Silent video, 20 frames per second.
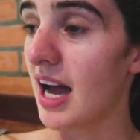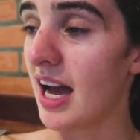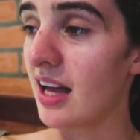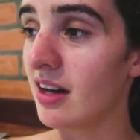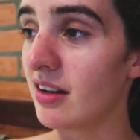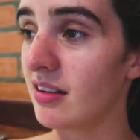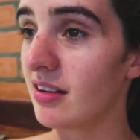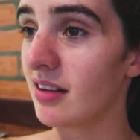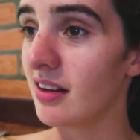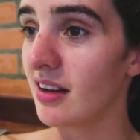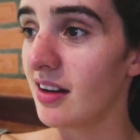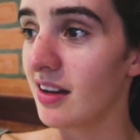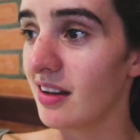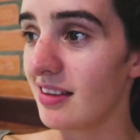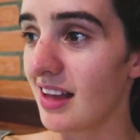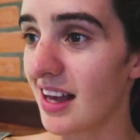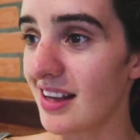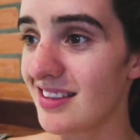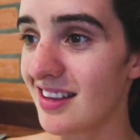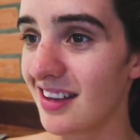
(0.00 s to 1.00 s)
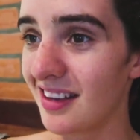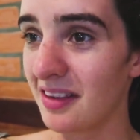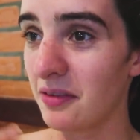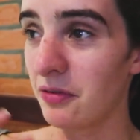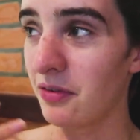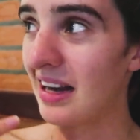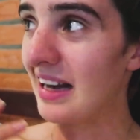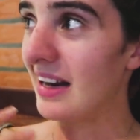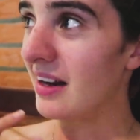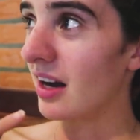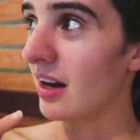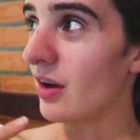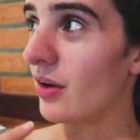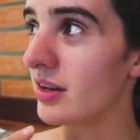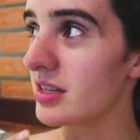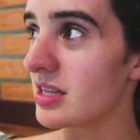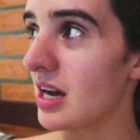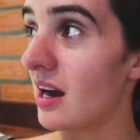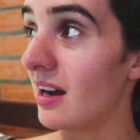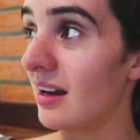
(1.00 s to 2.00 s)
And that's like the feeling I got
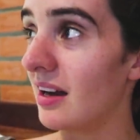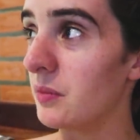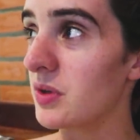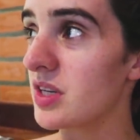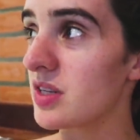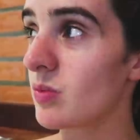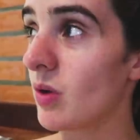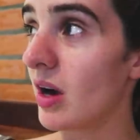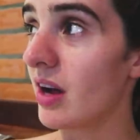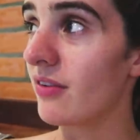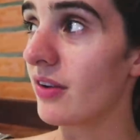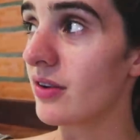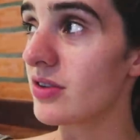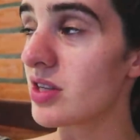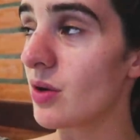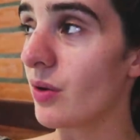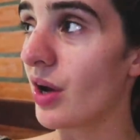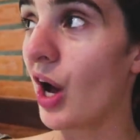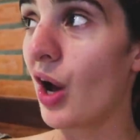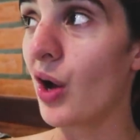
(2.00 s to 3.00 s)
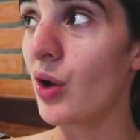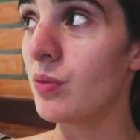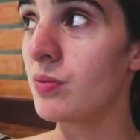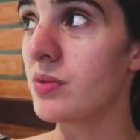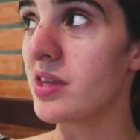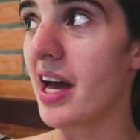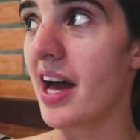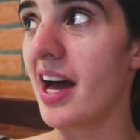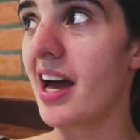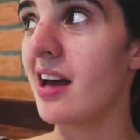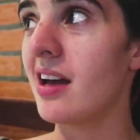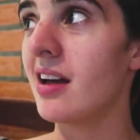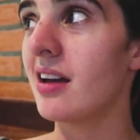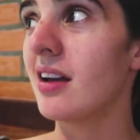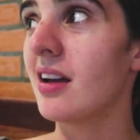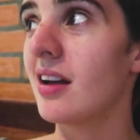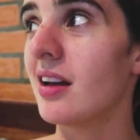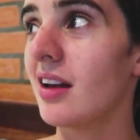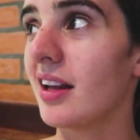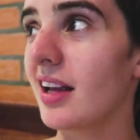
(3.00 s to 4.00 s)
in Thailand, which is why I felt so at home there.
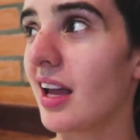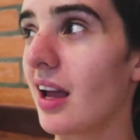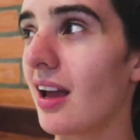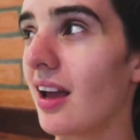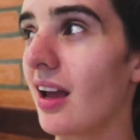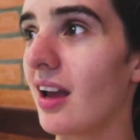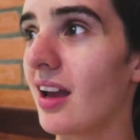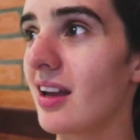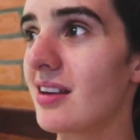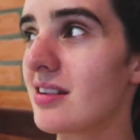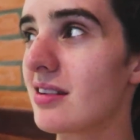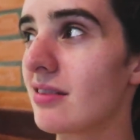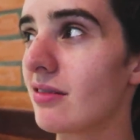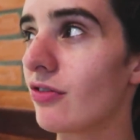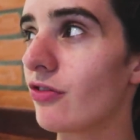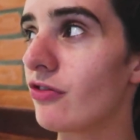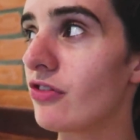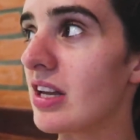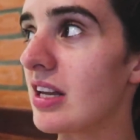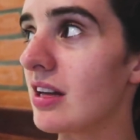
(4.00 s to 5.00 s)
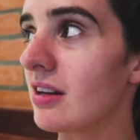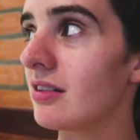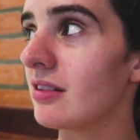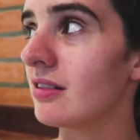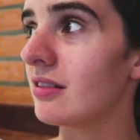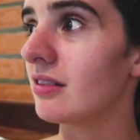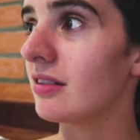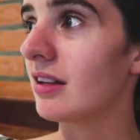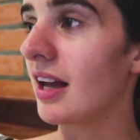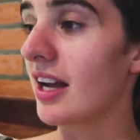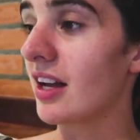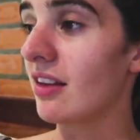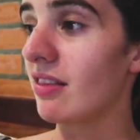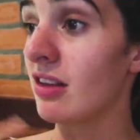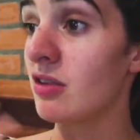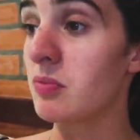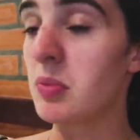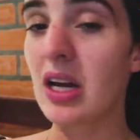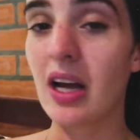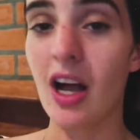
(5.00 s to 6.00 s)
Like it, it didn't feel like,
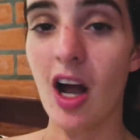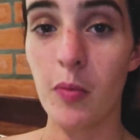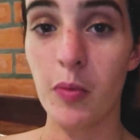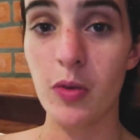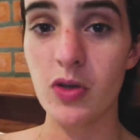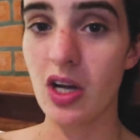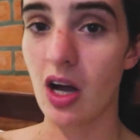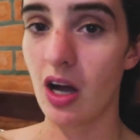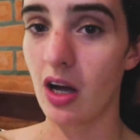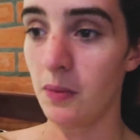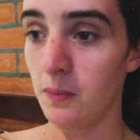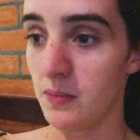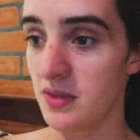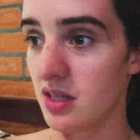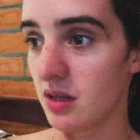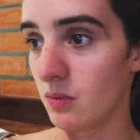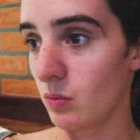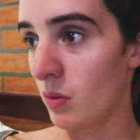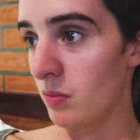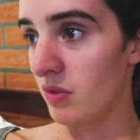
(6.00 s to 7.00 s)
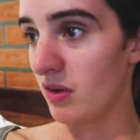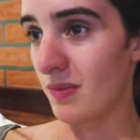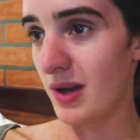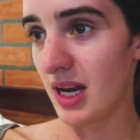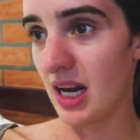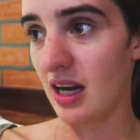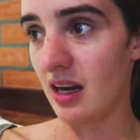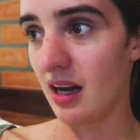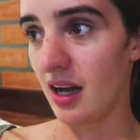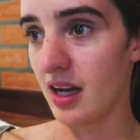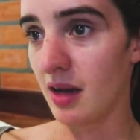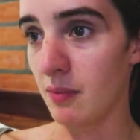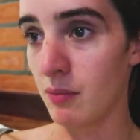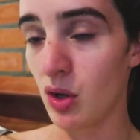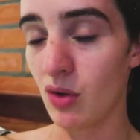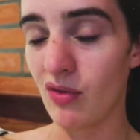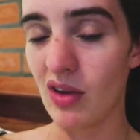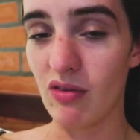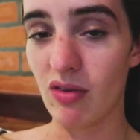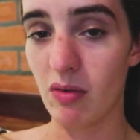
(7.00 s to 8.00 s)
there's been a couple times when we've been in like
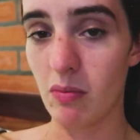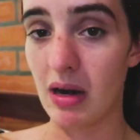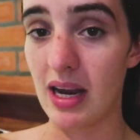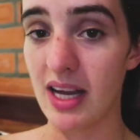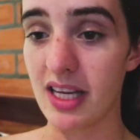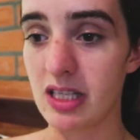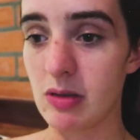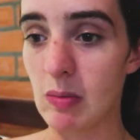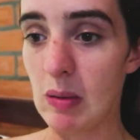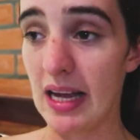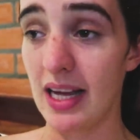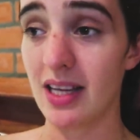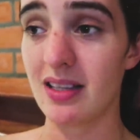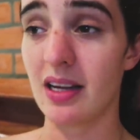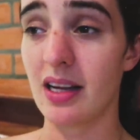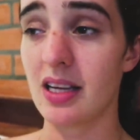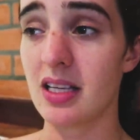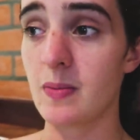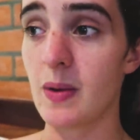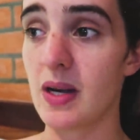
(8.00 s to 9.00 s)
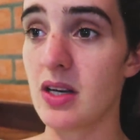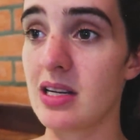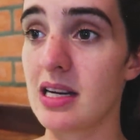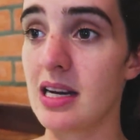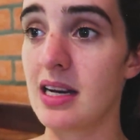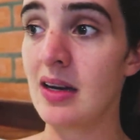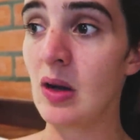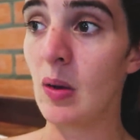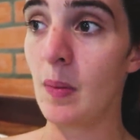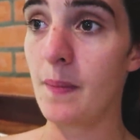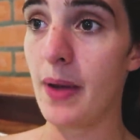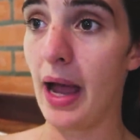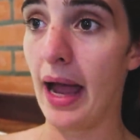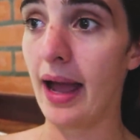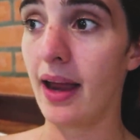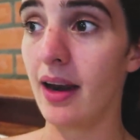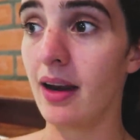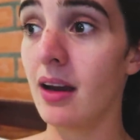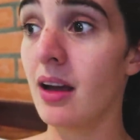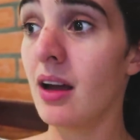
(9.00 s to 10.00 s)
moving from place to place, like especially in Phnom
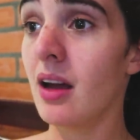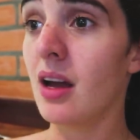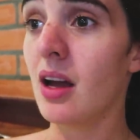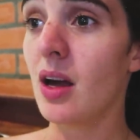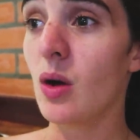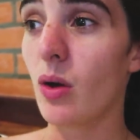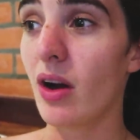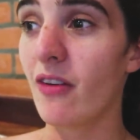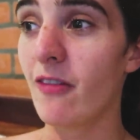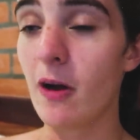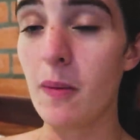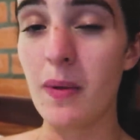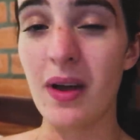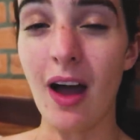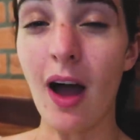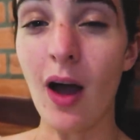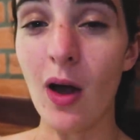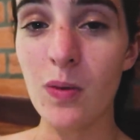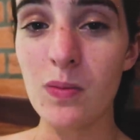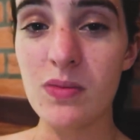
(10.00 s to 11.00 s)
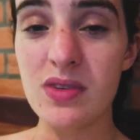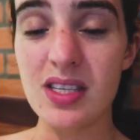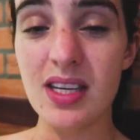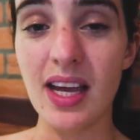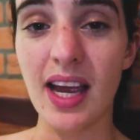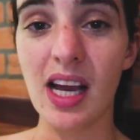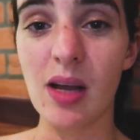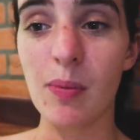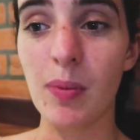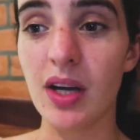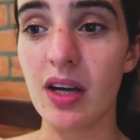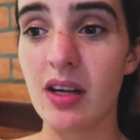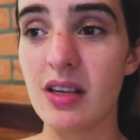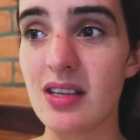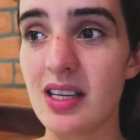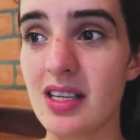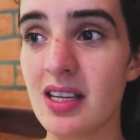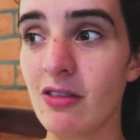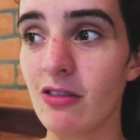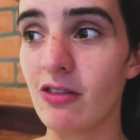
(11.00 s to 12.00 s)
Penh, where I felt a bit homesick
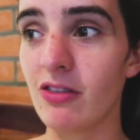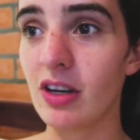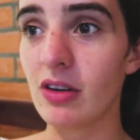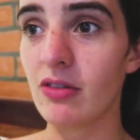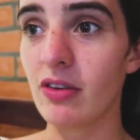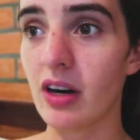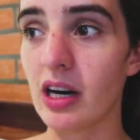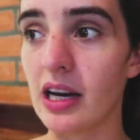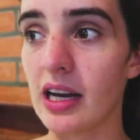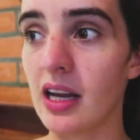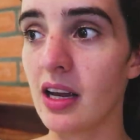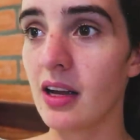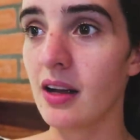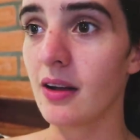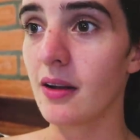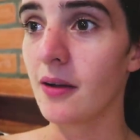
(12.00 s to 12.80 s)
because I didn't feel very,